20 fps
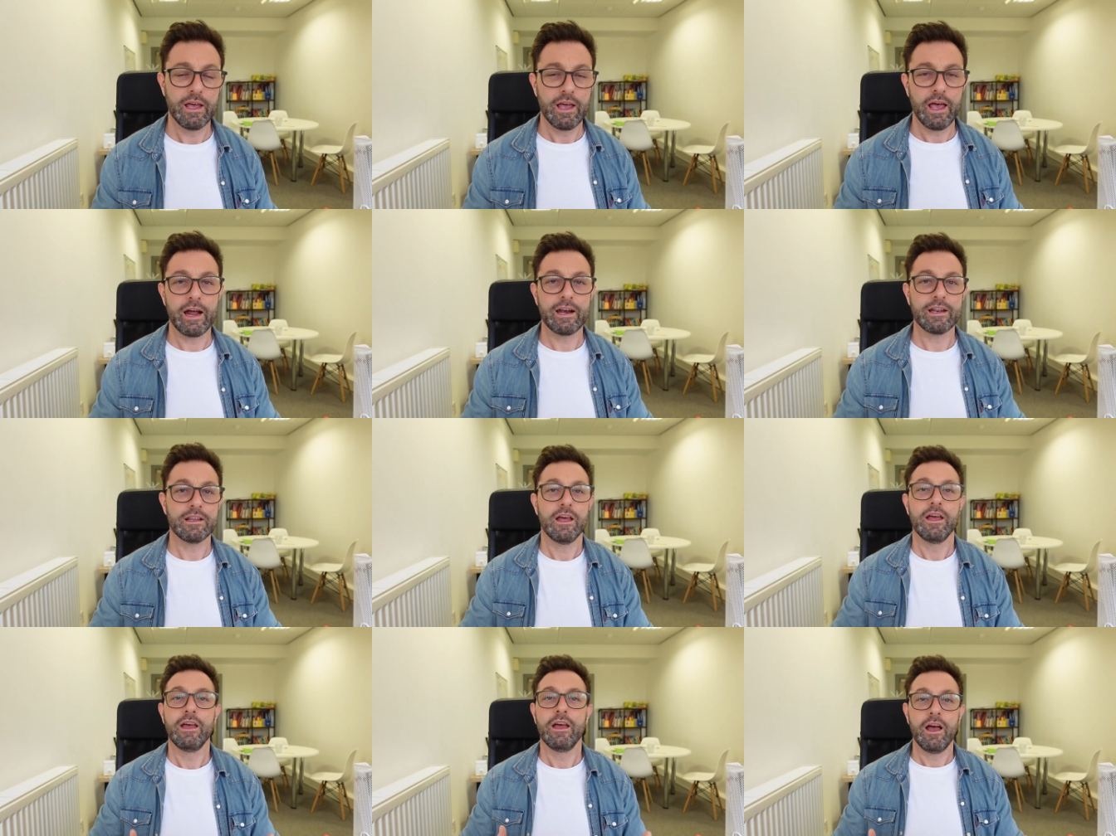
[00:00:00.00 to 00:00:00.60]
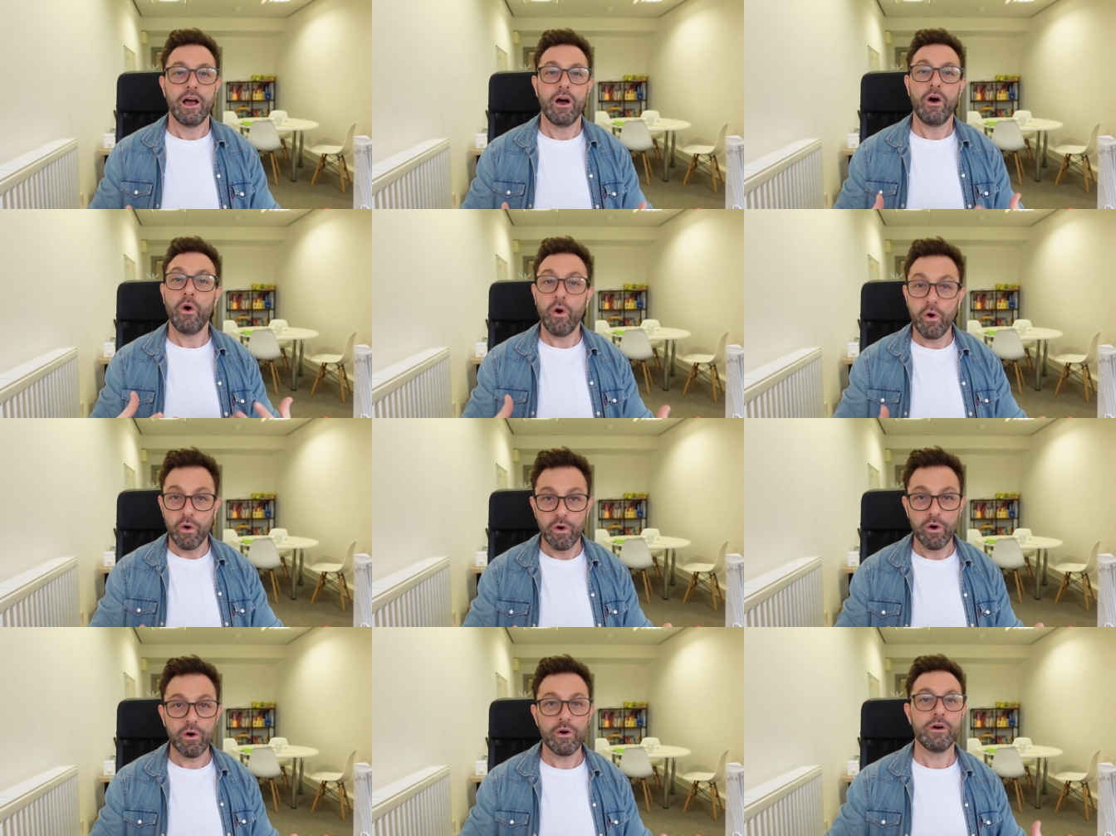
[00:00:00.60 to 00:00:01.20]
And
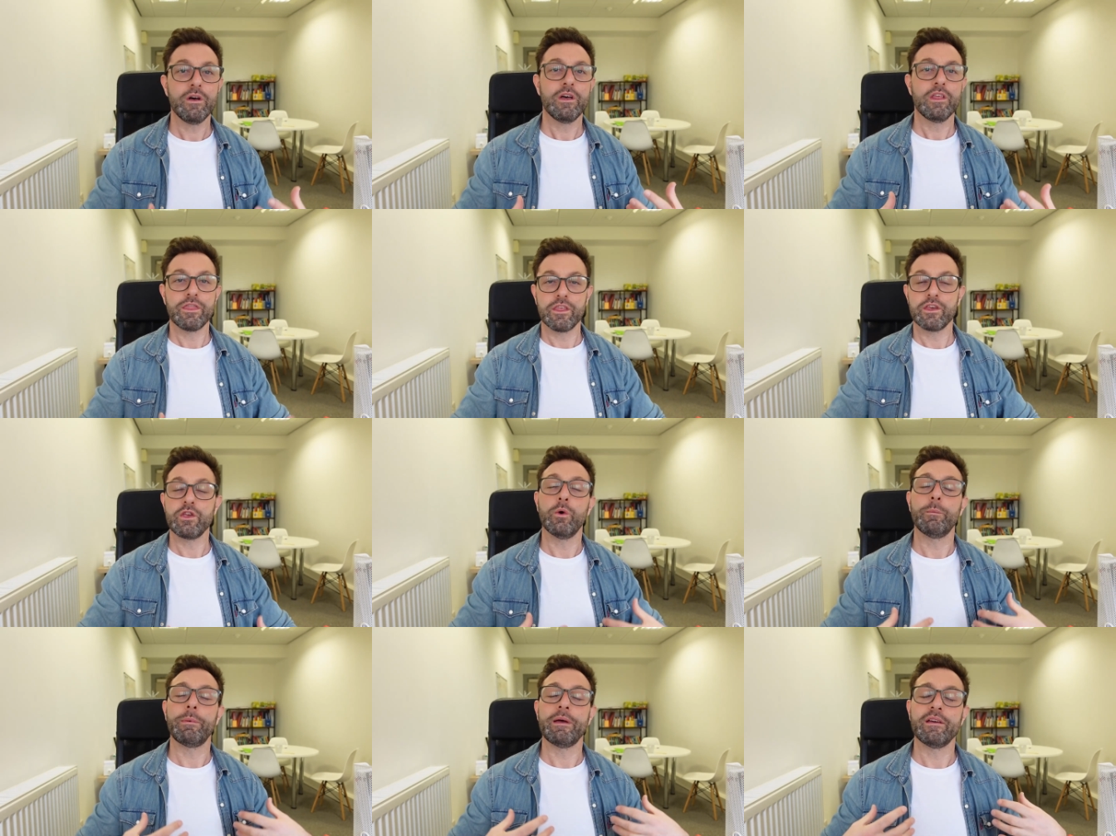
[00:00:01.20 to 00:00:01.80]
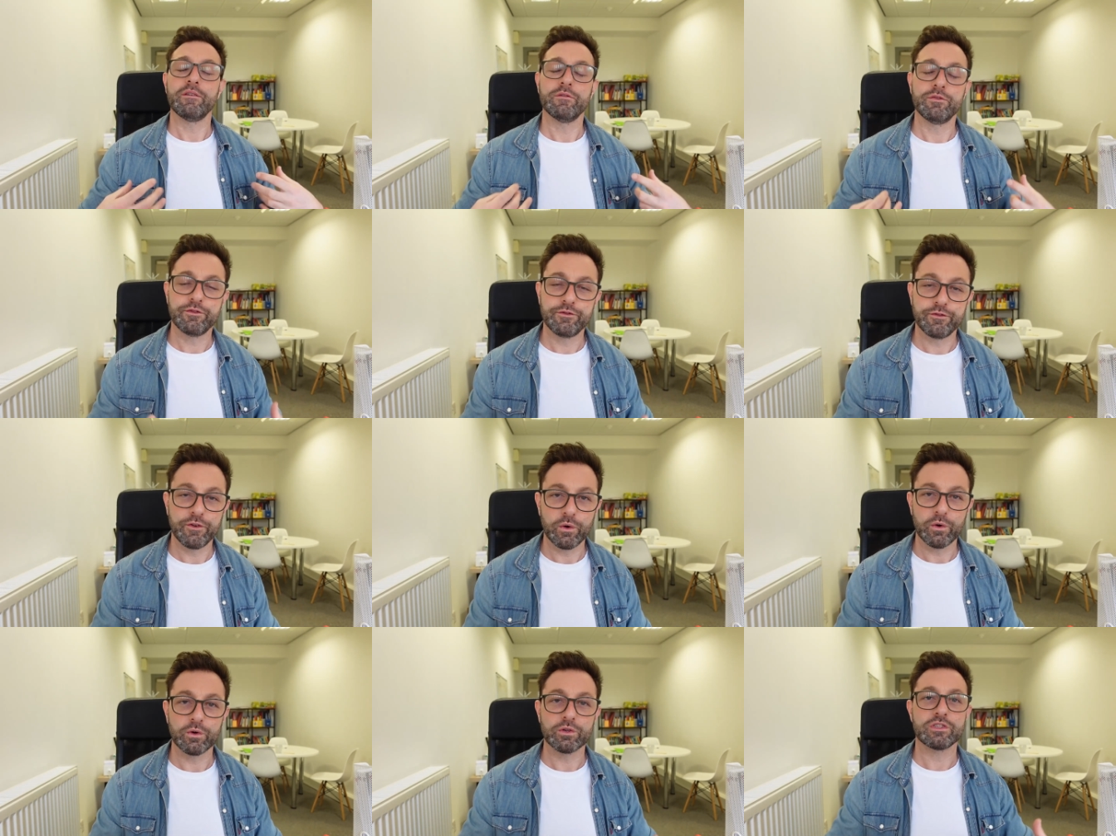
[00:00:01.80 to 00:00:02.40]
or that you're being
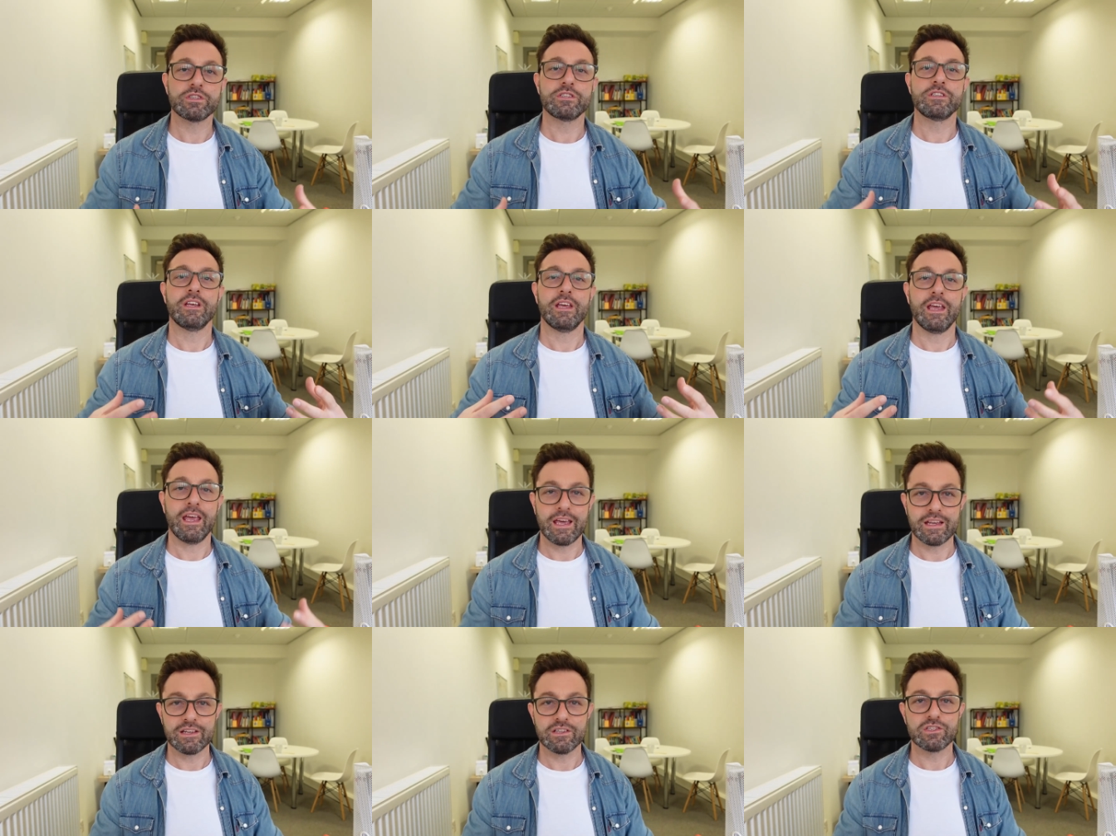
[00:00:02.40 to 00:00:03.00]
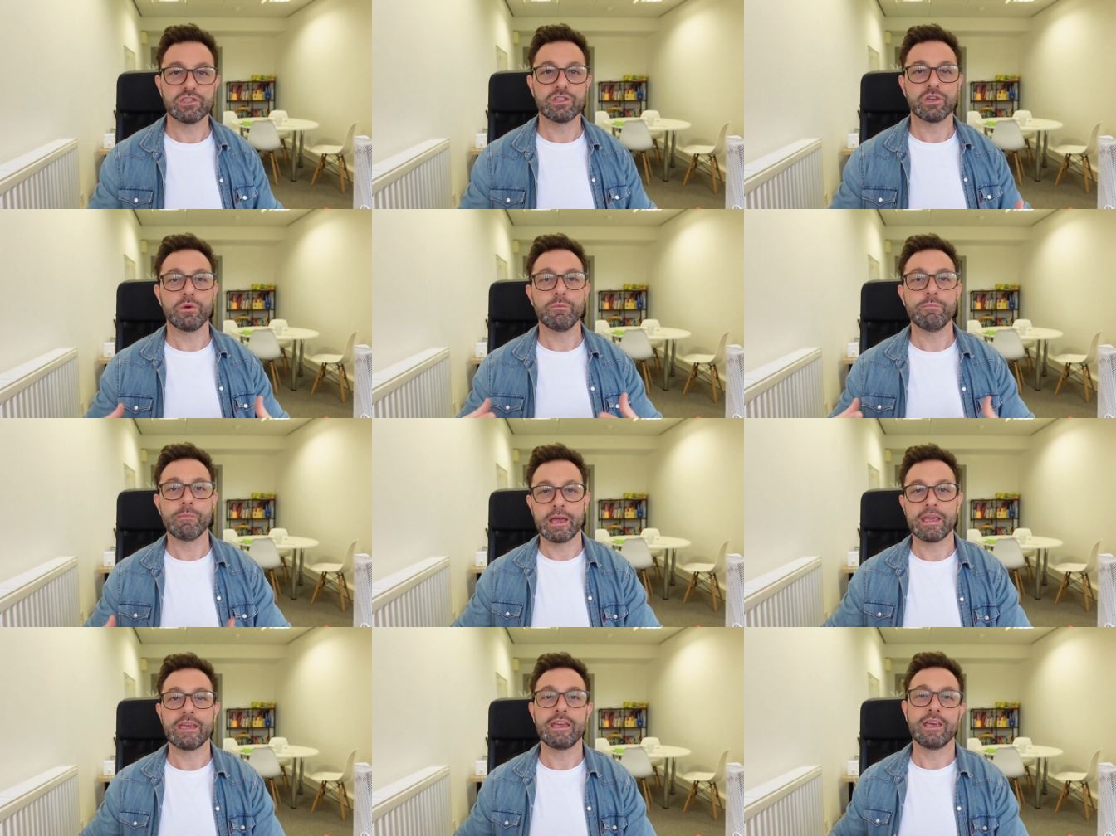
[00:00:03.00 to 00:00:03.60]
forced into
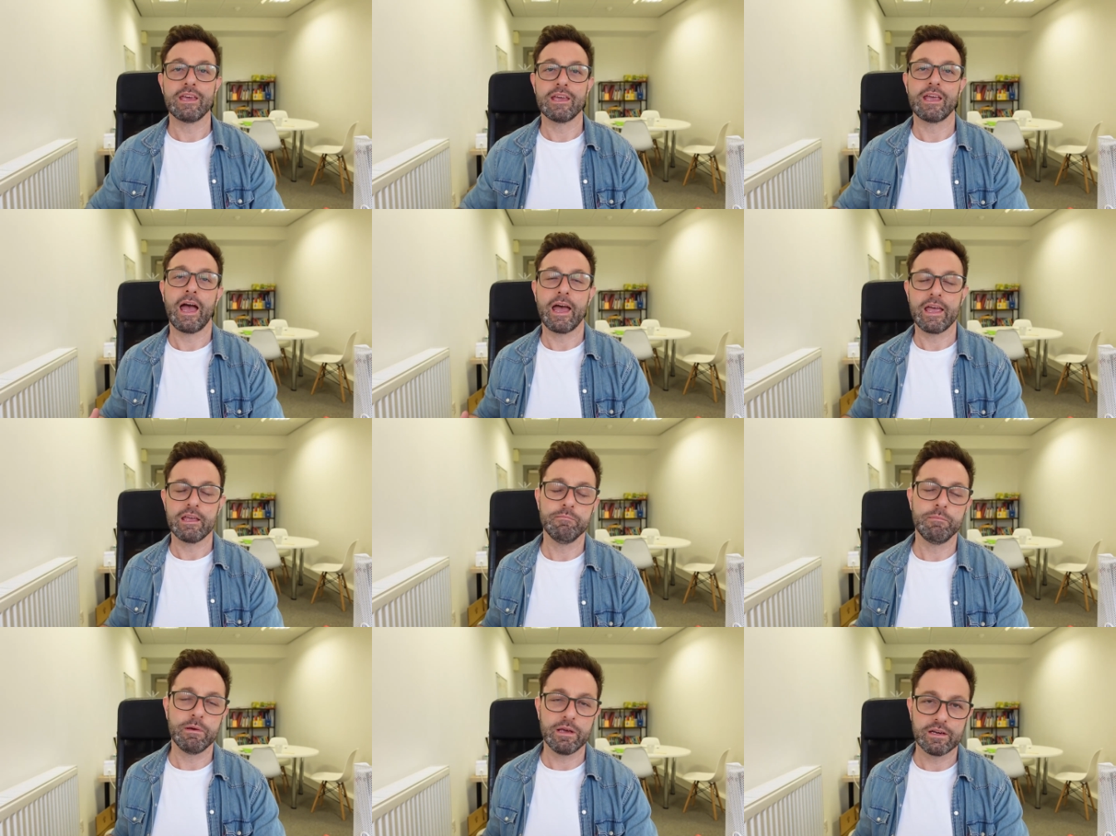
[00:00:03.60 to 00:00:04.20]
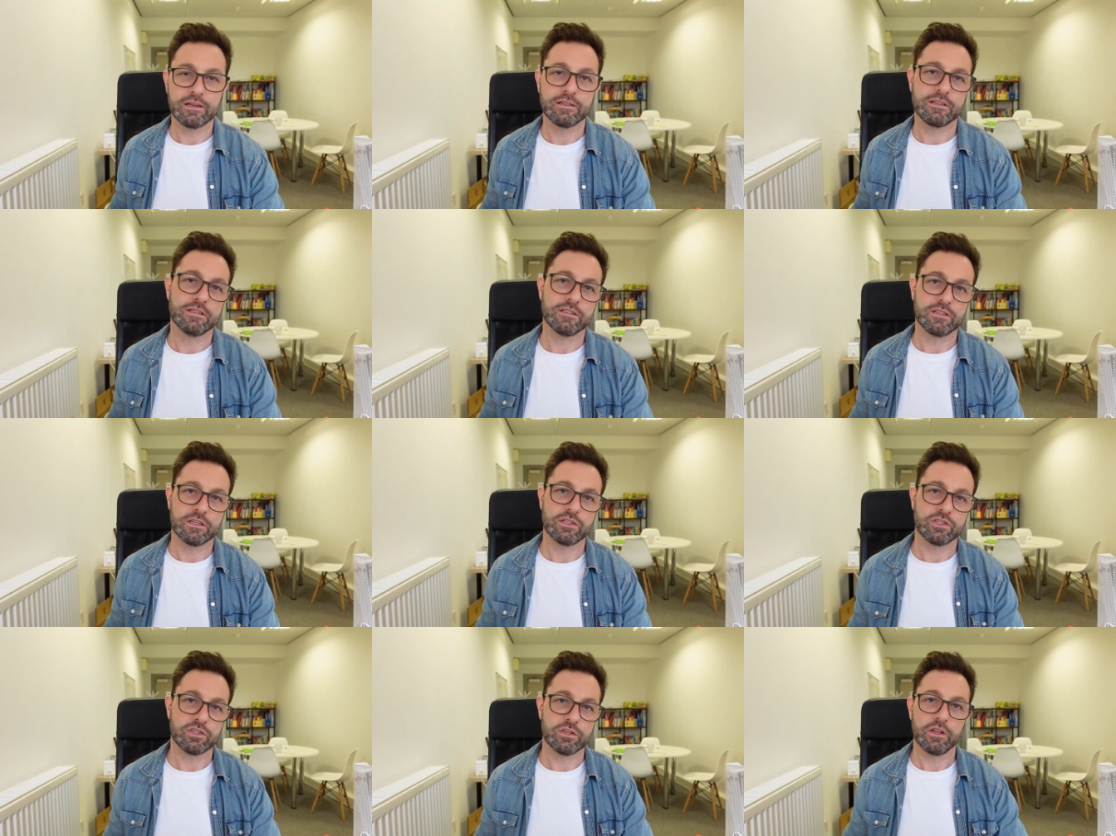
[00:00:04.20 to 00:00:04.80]
making a big
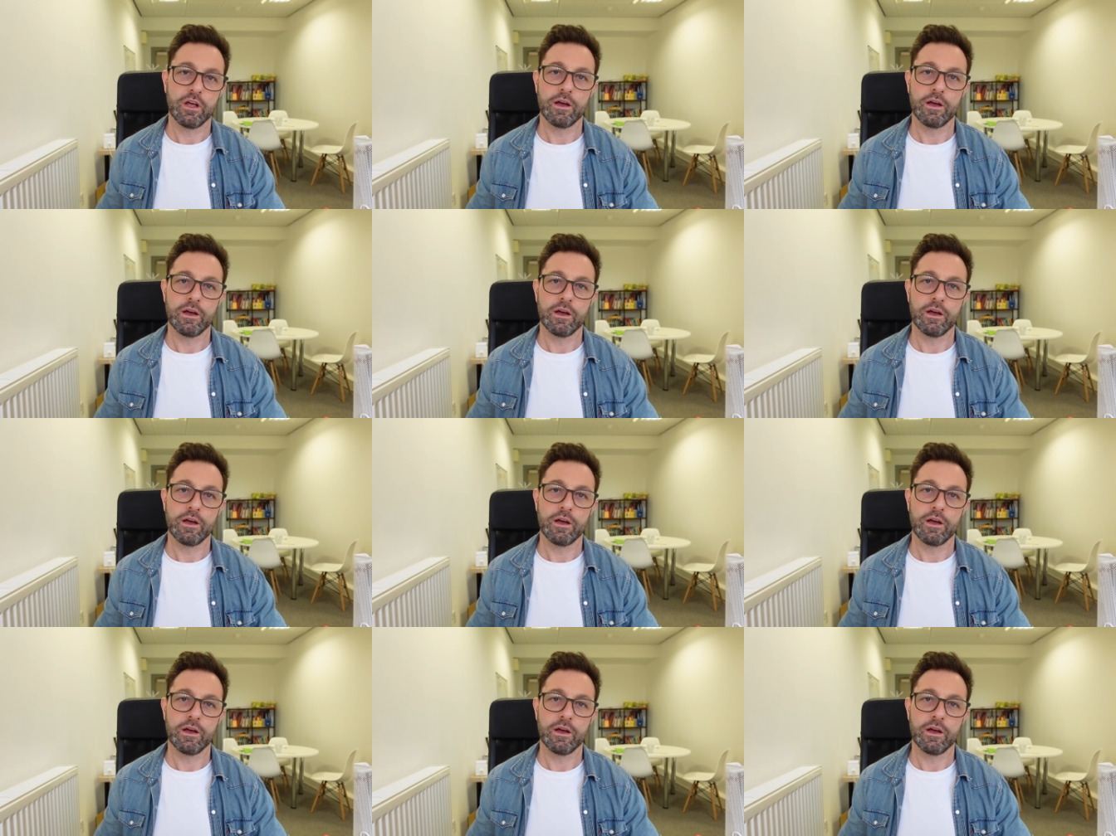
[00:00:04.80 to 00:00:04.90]
decision.